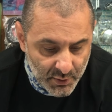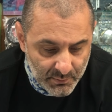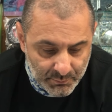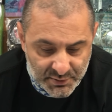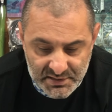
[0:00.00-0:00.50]

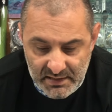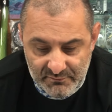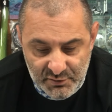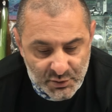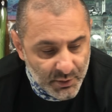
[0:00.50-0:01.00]
and plus have
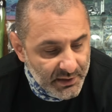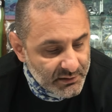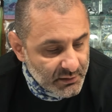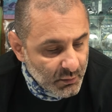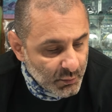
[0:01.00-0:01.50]
the strength
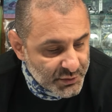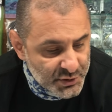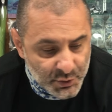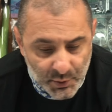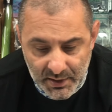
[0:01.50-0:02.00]
to hold the
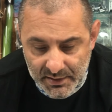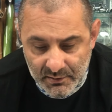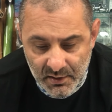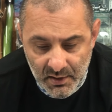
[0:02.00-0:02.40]
strain